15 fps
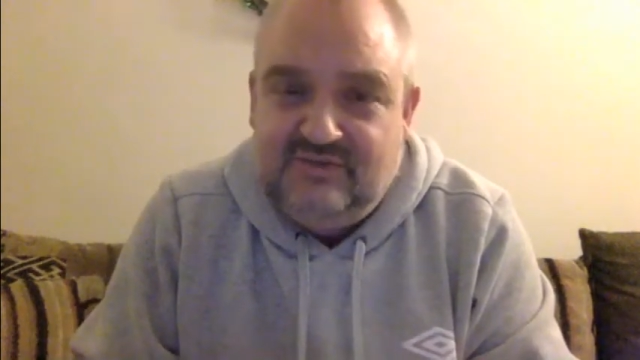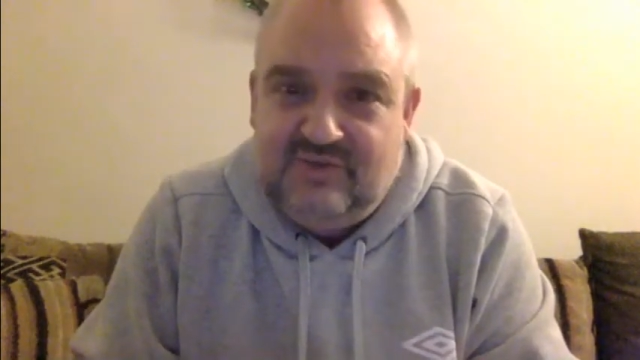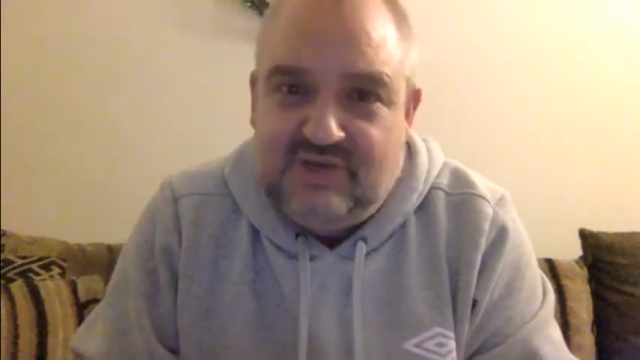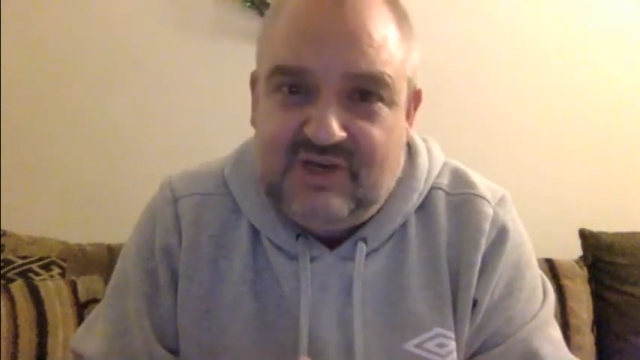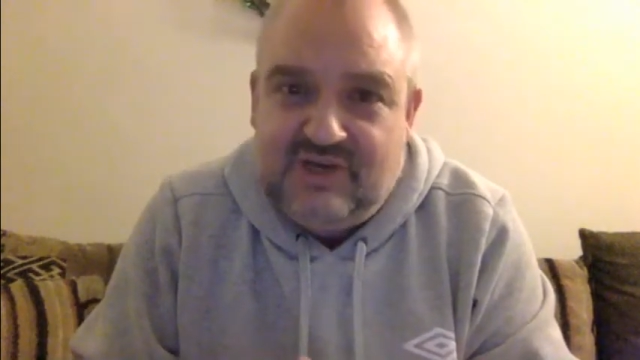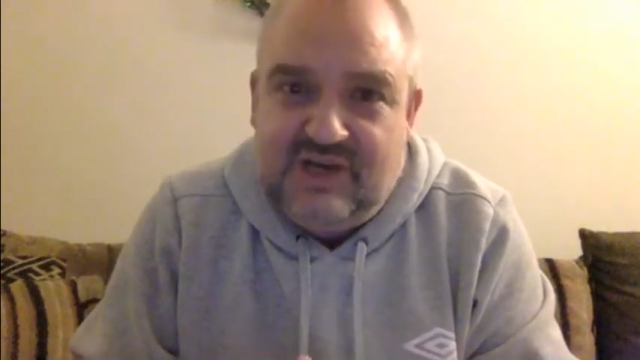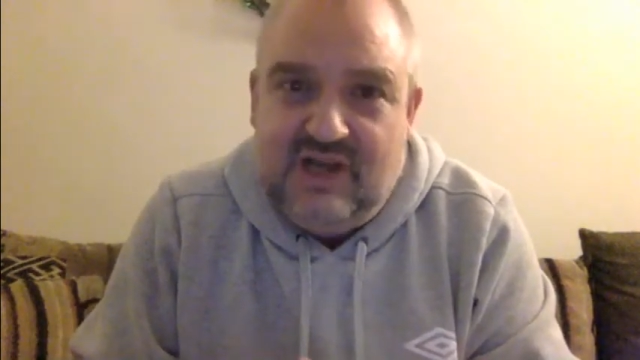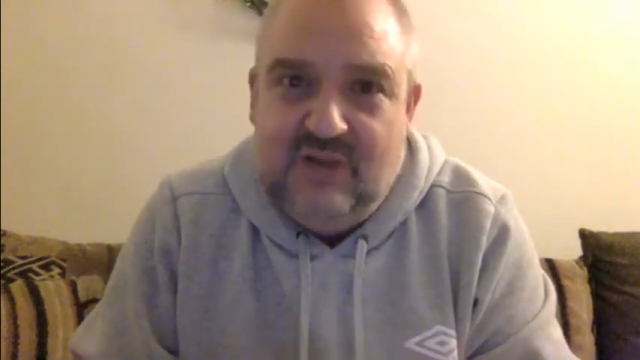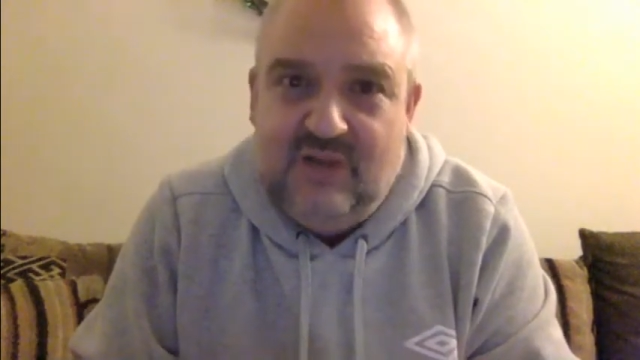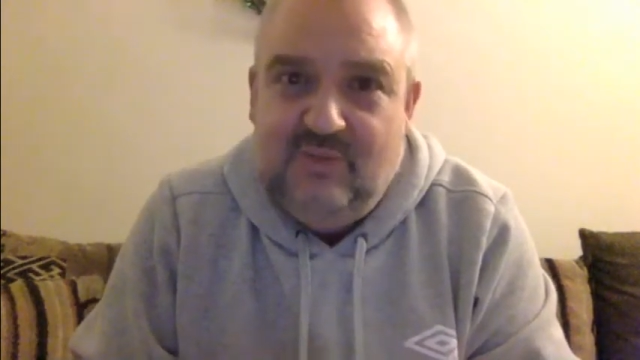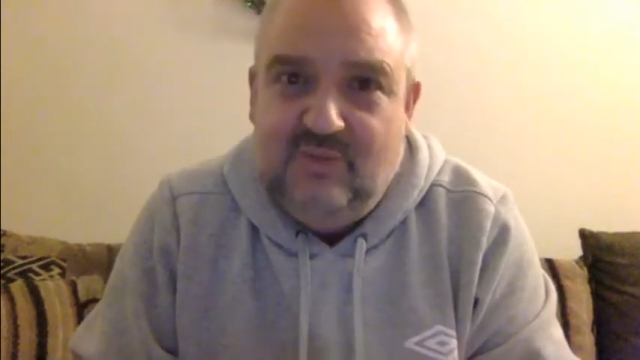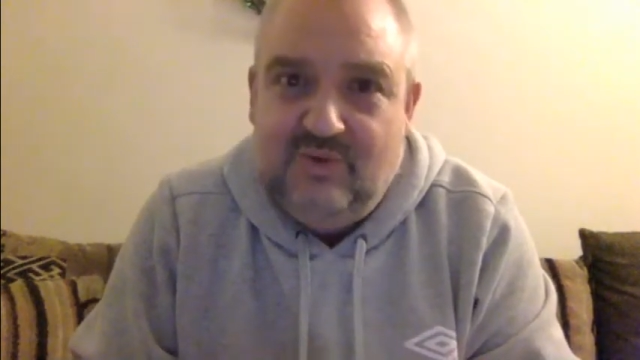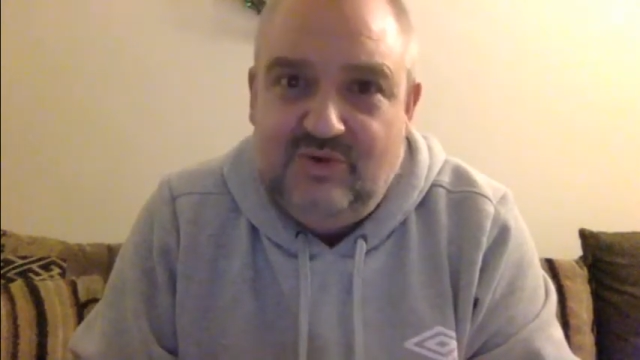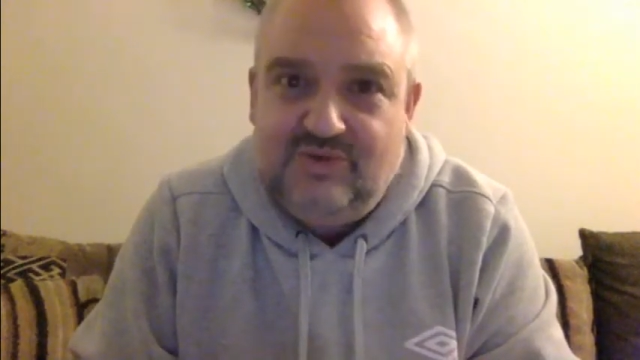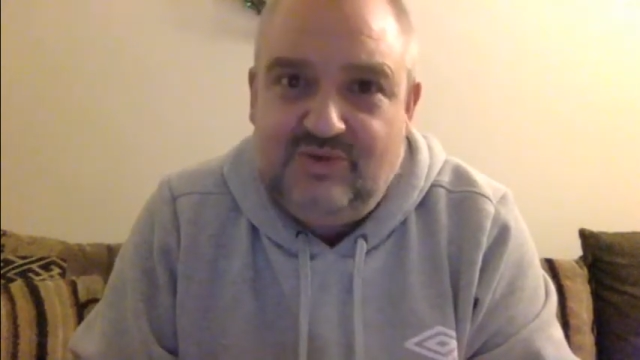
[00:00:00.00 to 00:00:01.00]
we can help
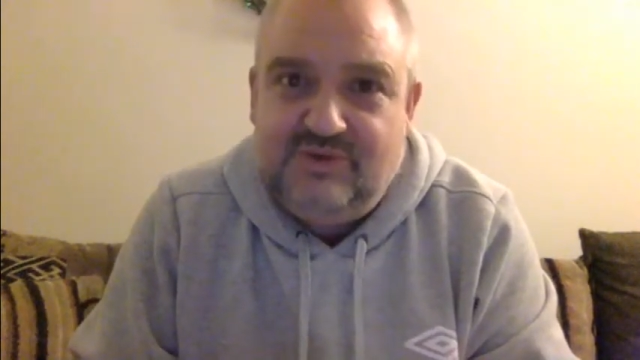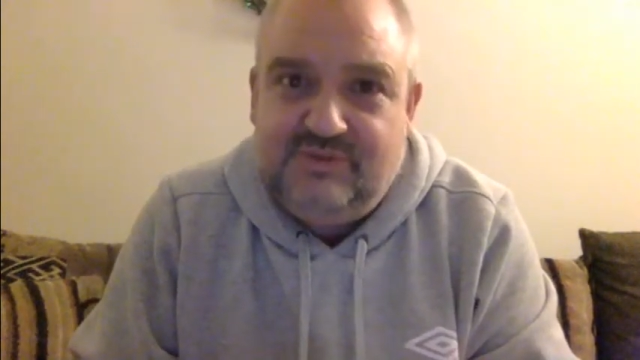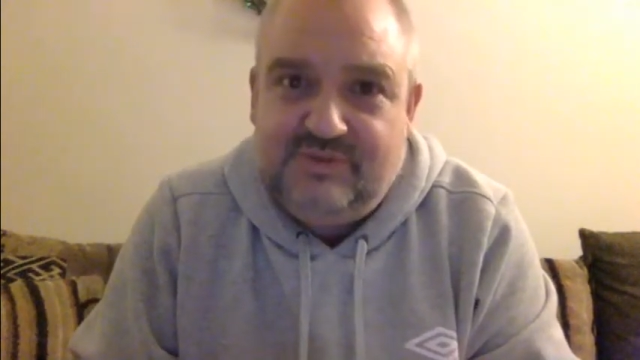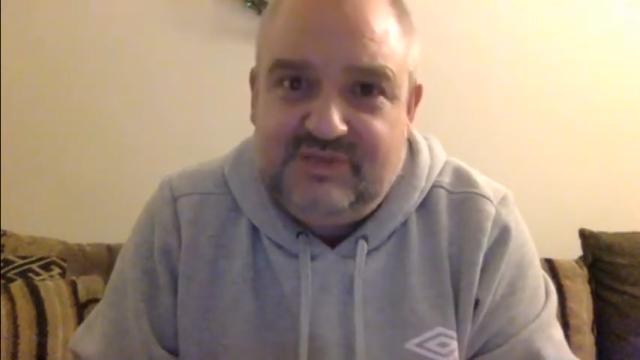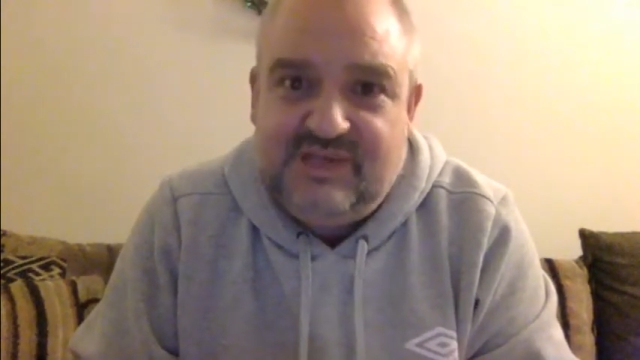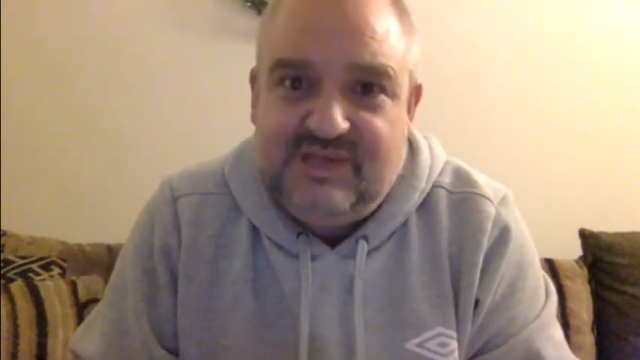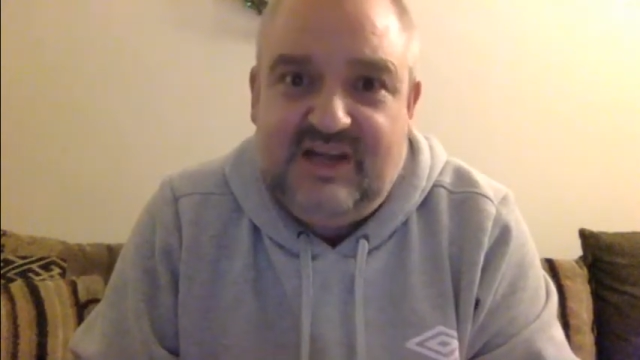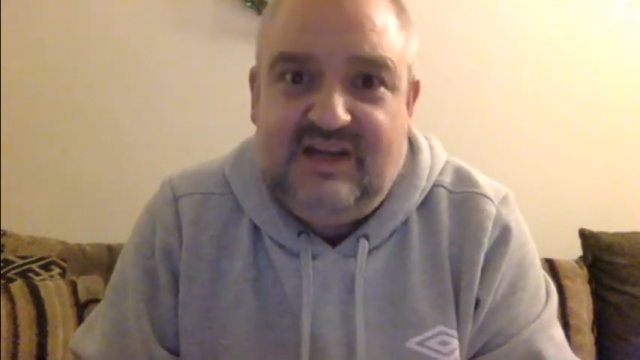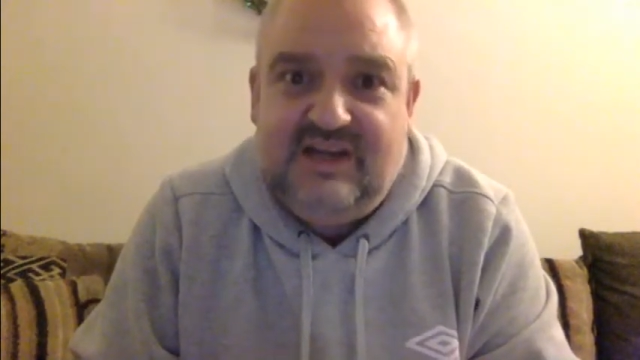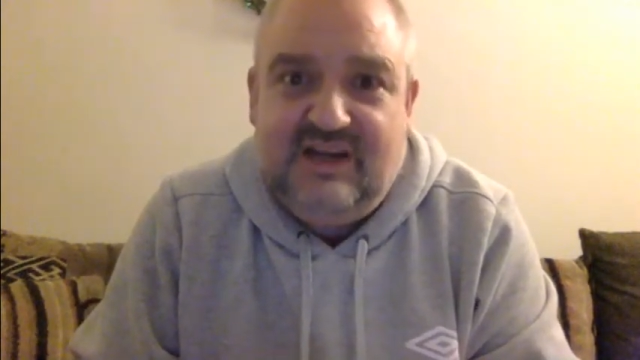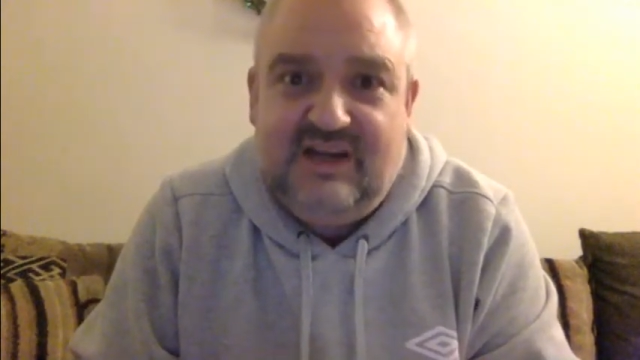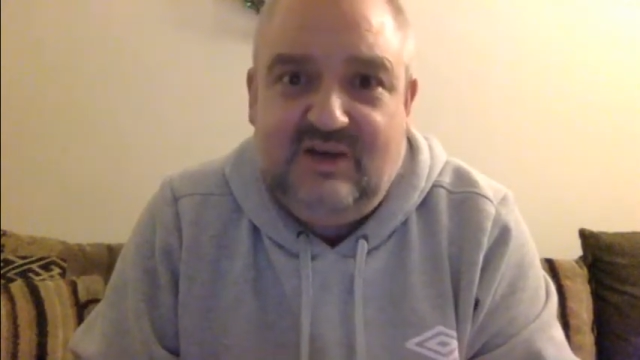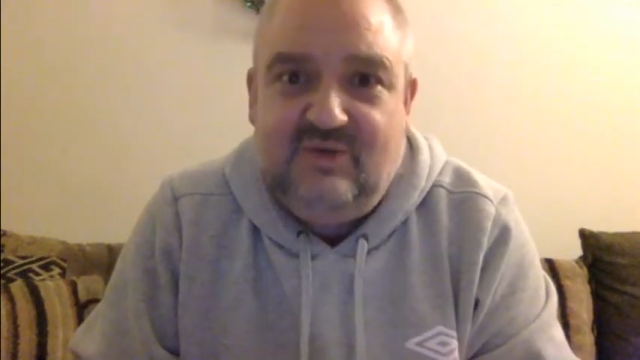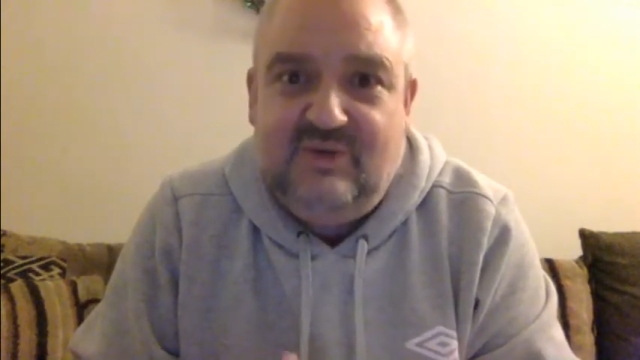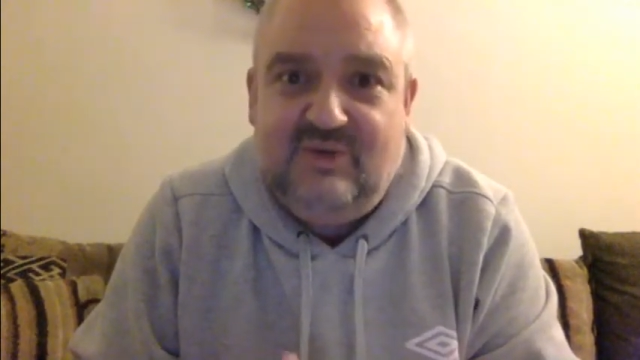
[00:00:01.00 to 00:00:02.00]
100%
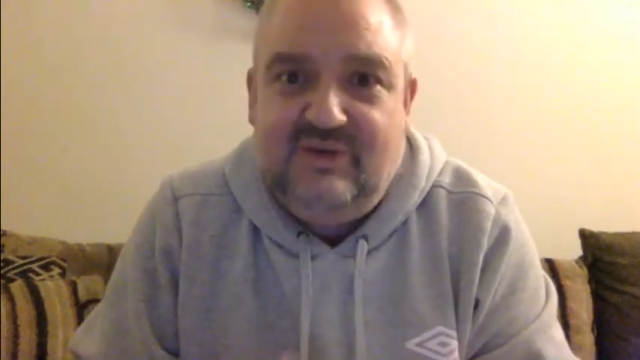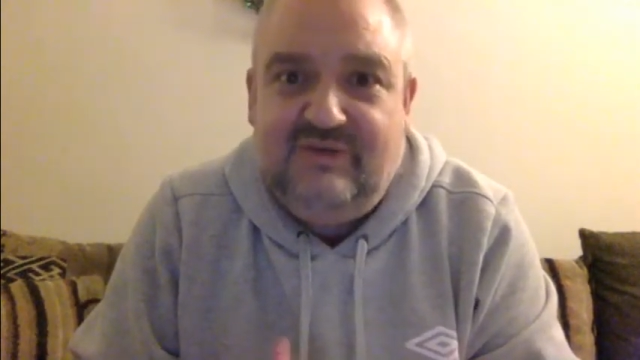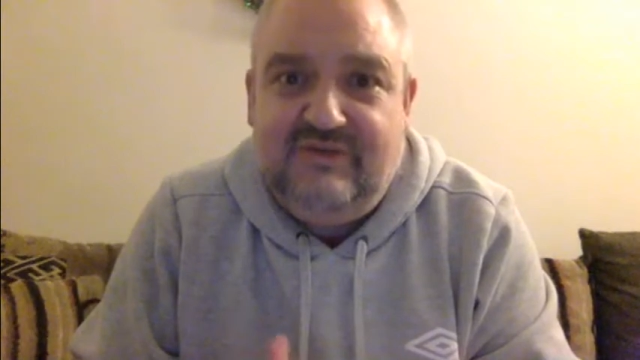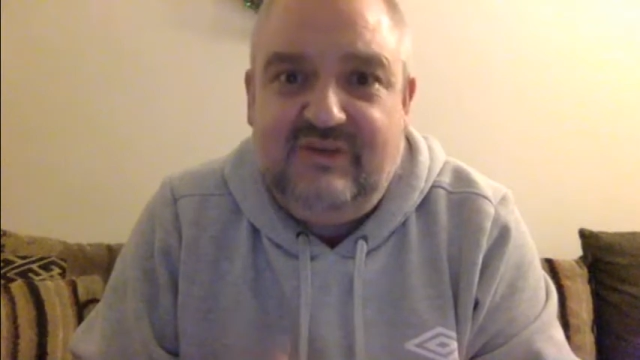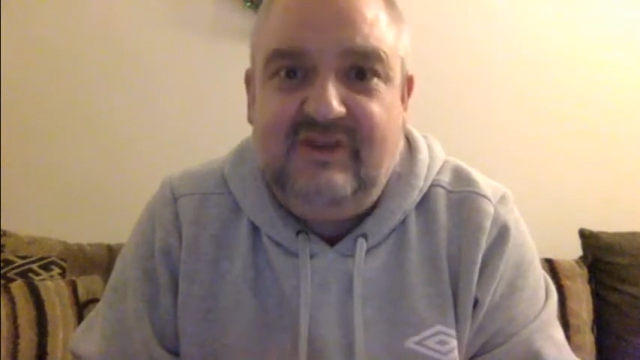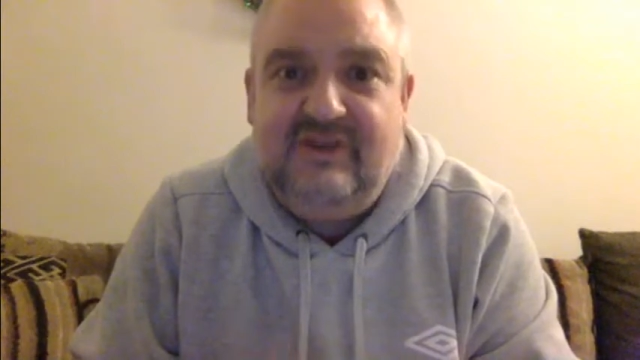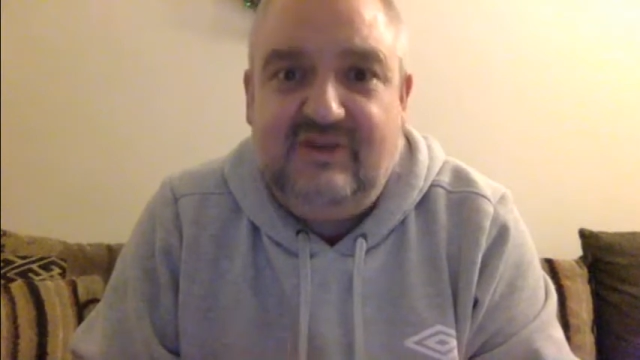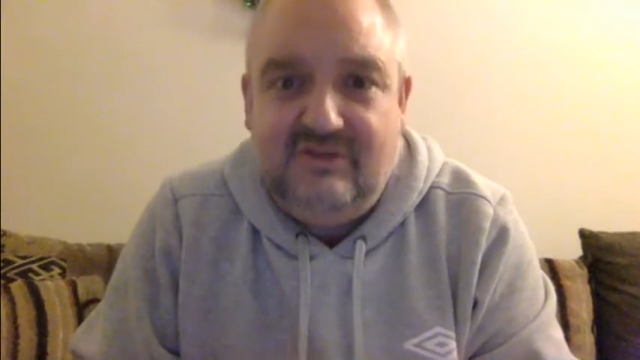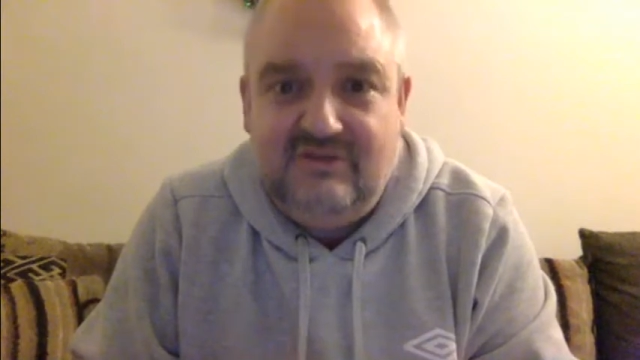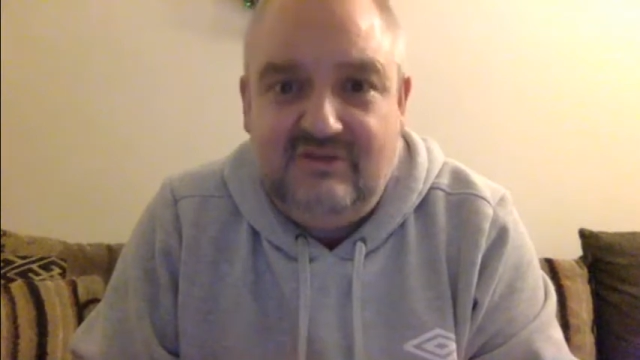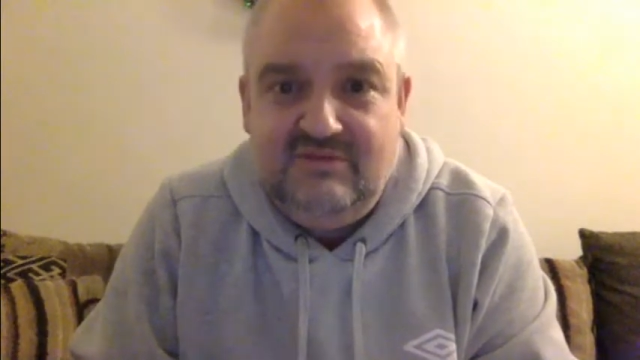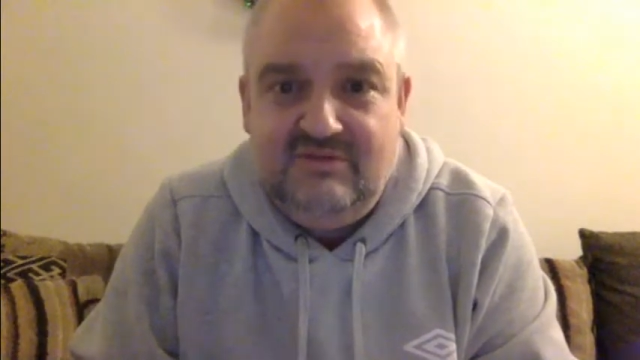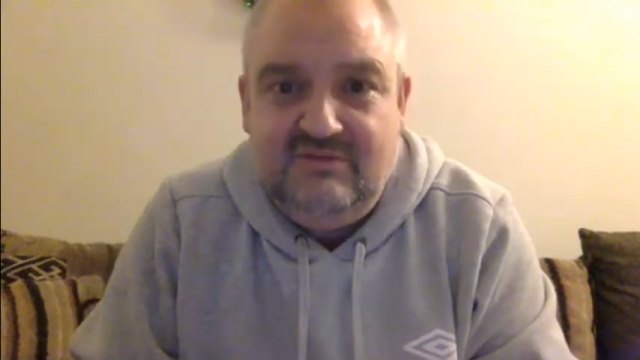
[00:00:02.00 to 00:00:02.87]
how we feel,